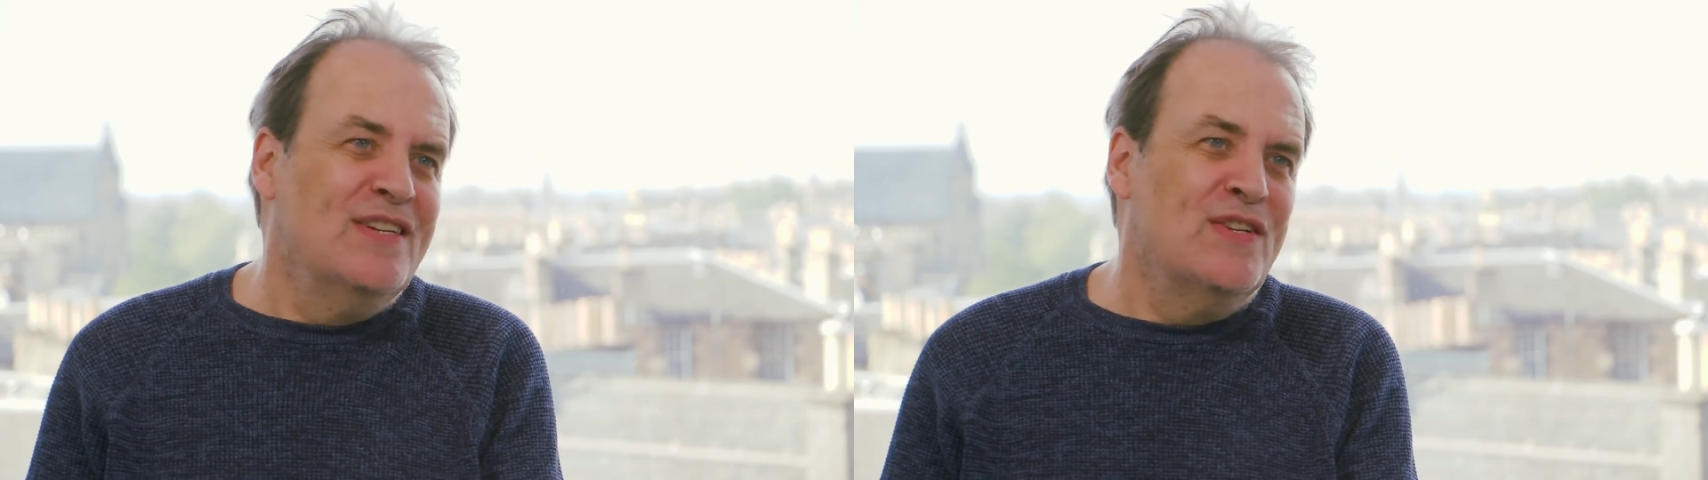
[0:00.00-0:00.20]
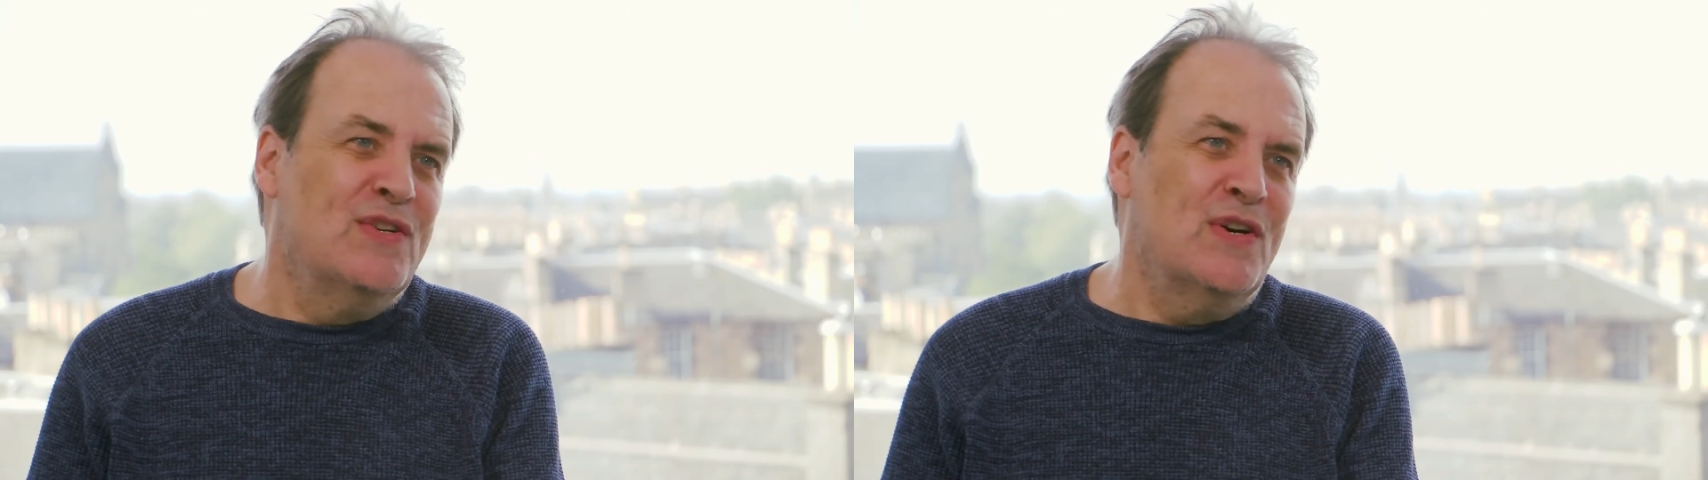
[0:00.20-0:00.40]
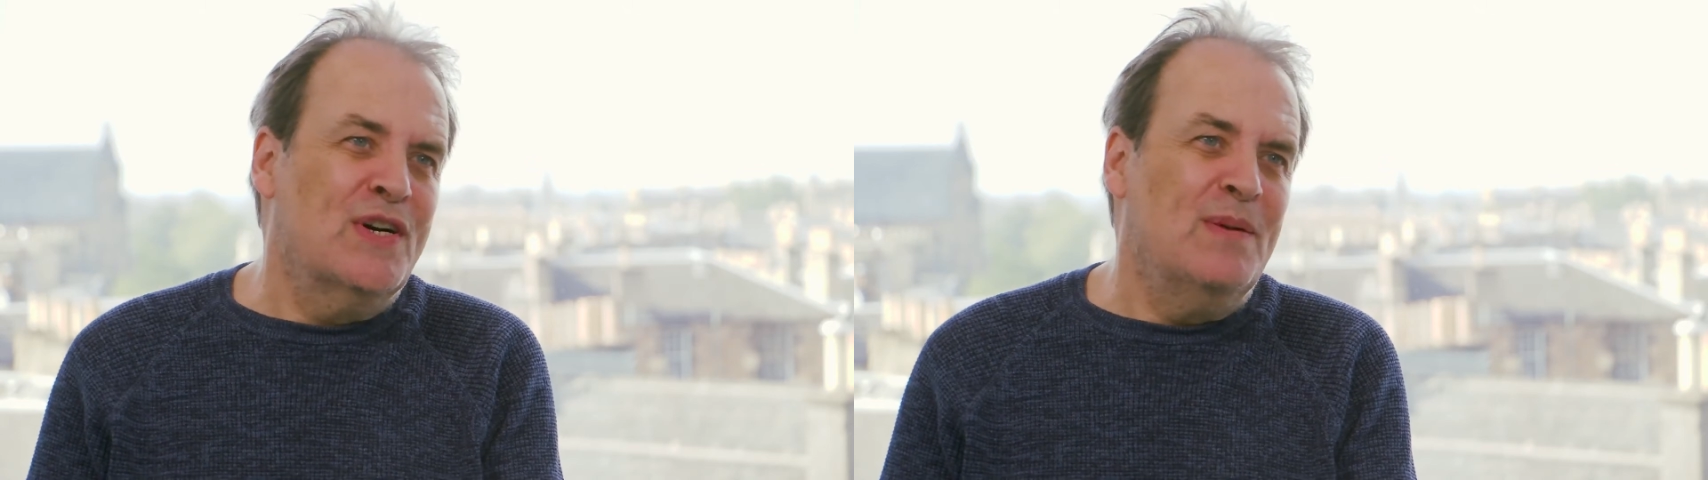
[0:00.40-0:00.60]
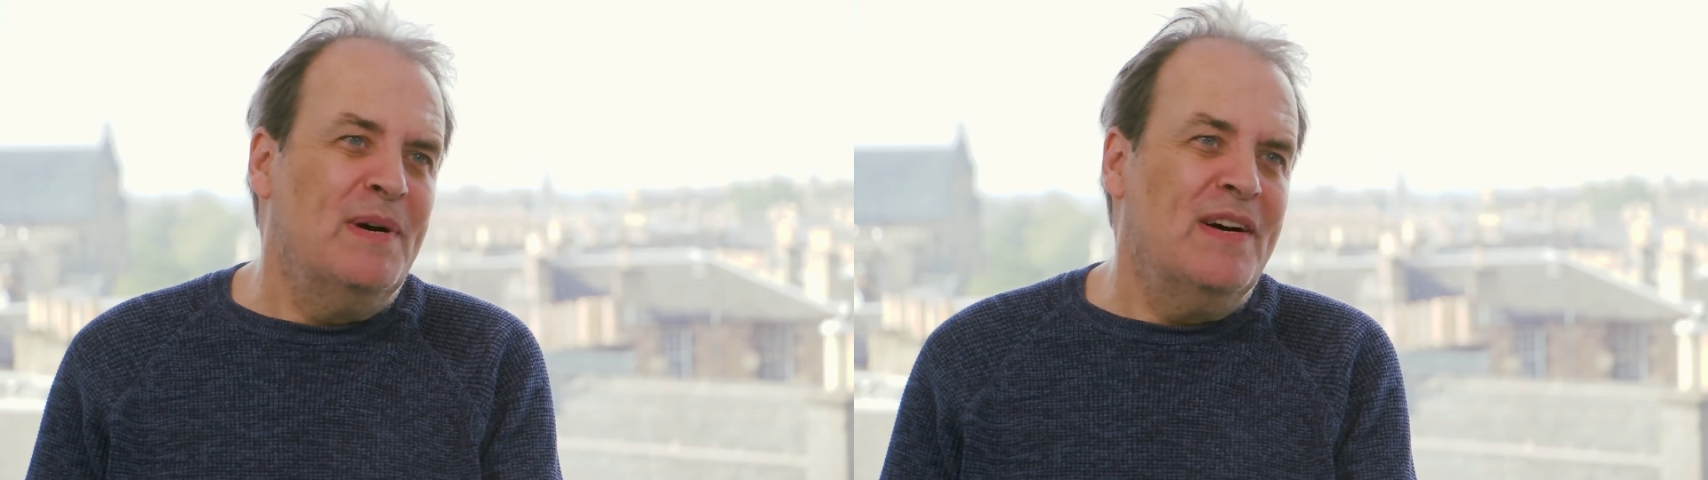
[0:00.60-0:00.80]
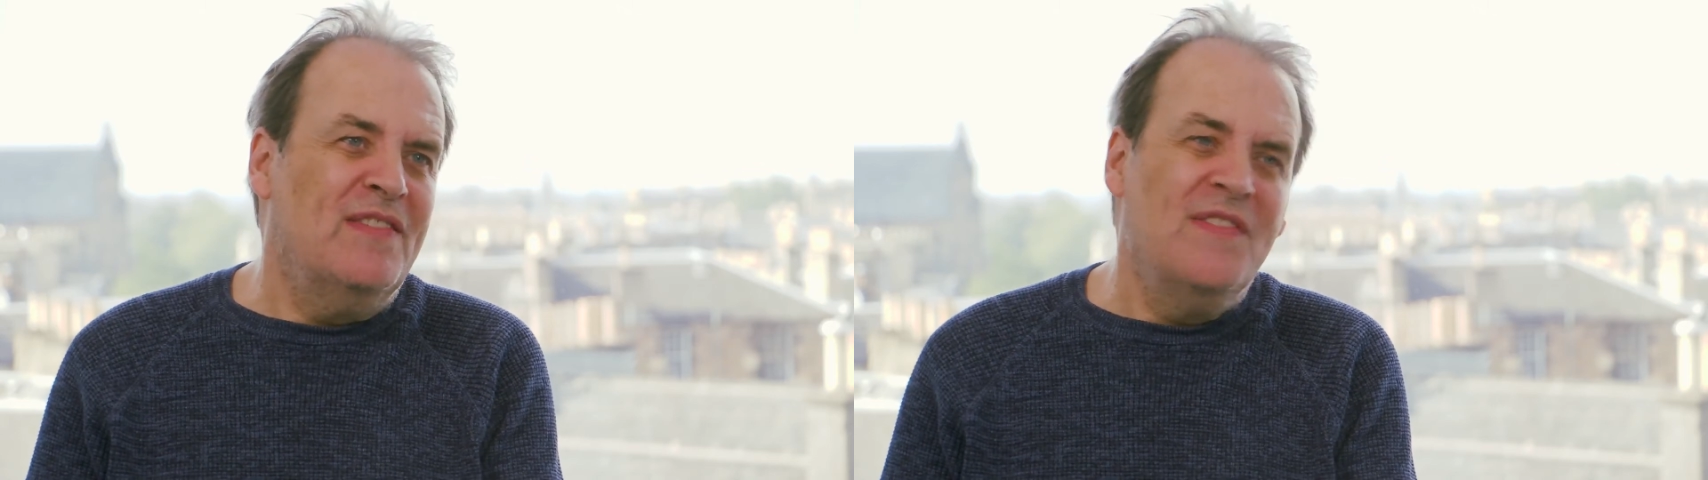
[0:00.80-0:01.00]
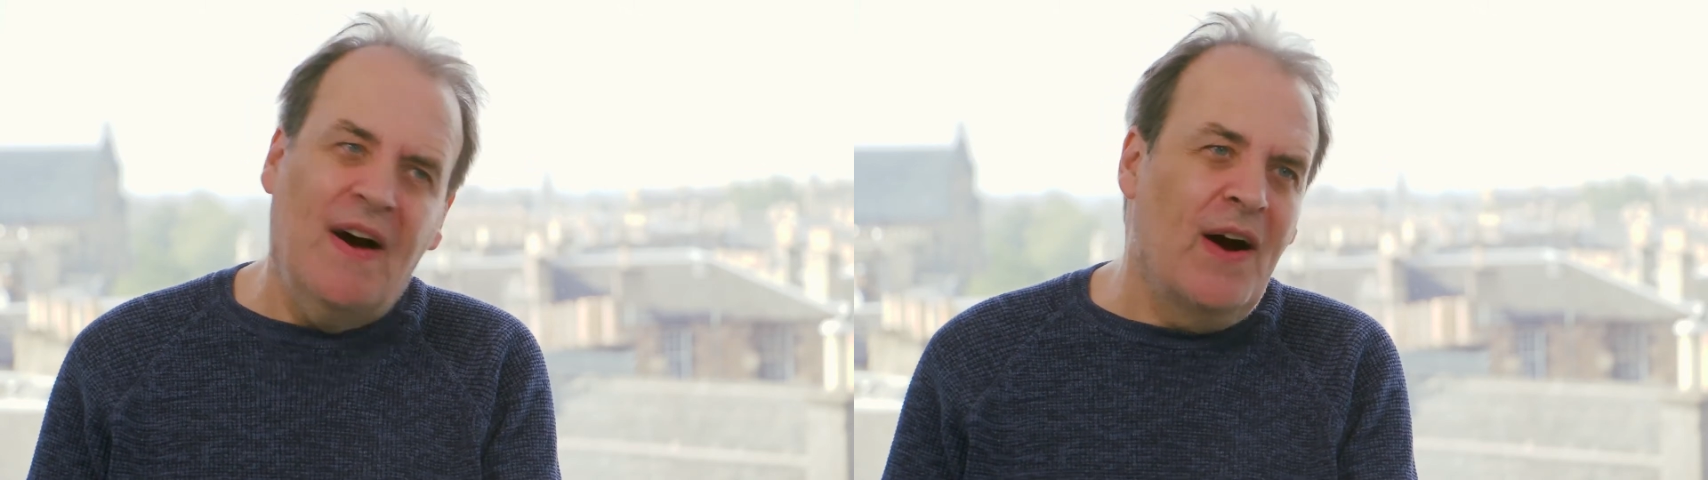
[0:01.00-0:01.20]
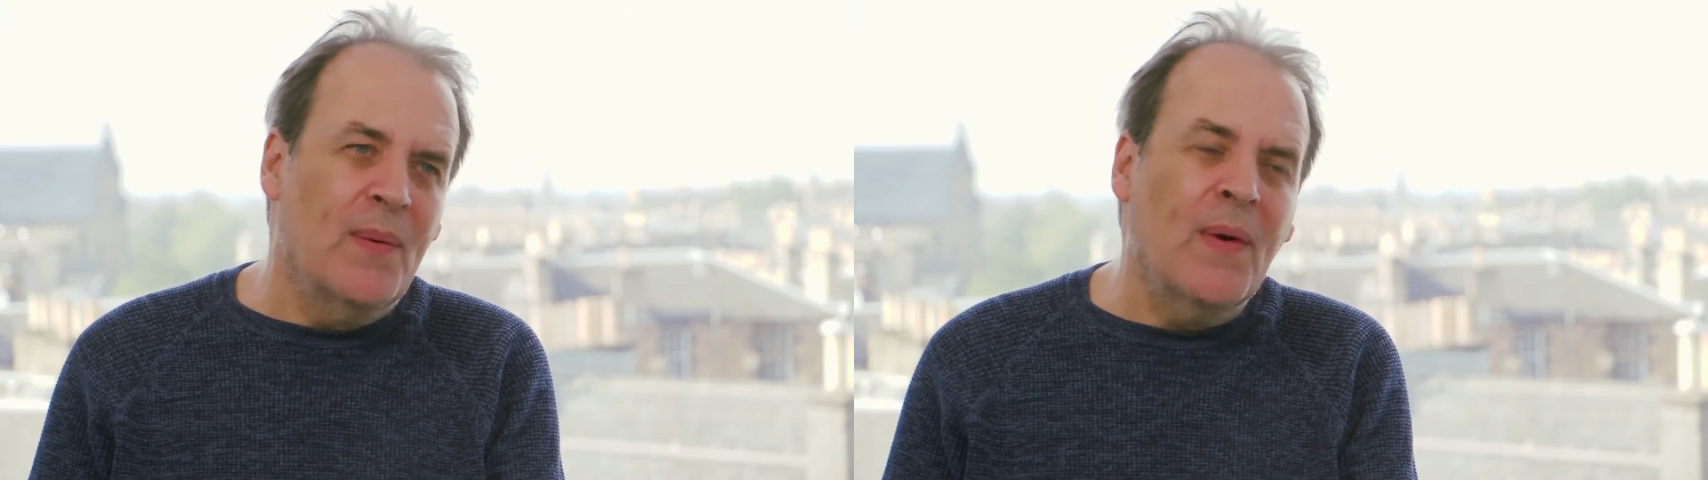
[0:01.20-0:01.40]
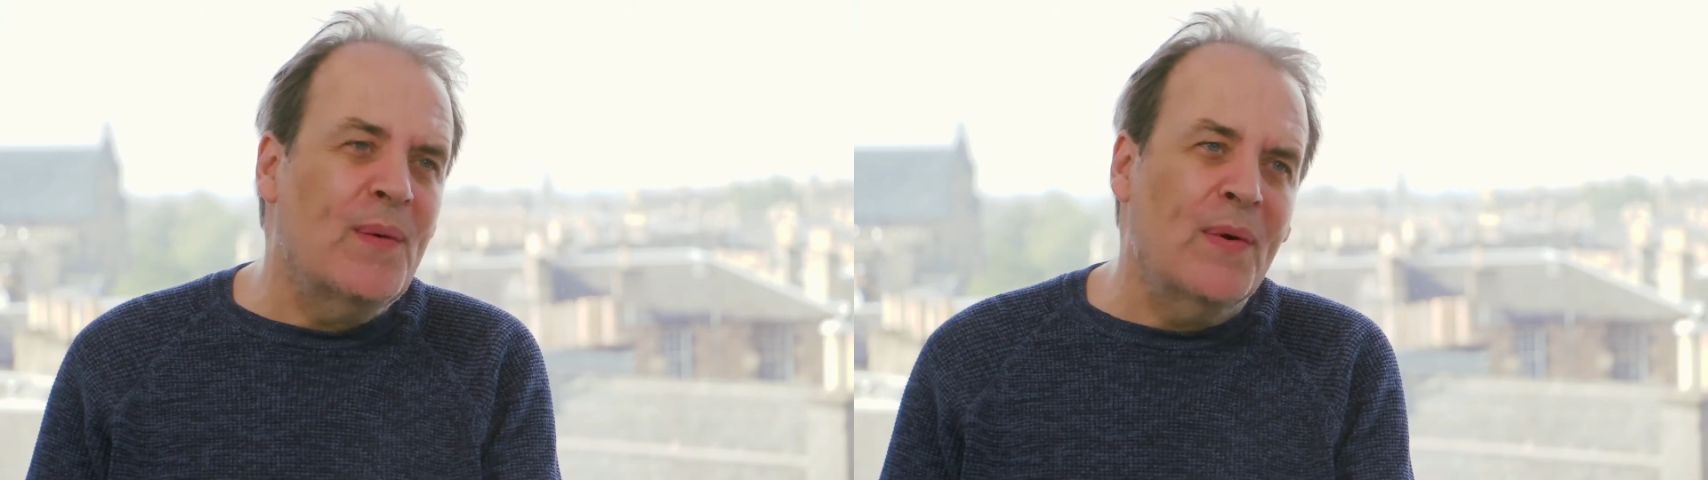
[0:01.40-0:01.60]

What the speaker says: to talk about firewall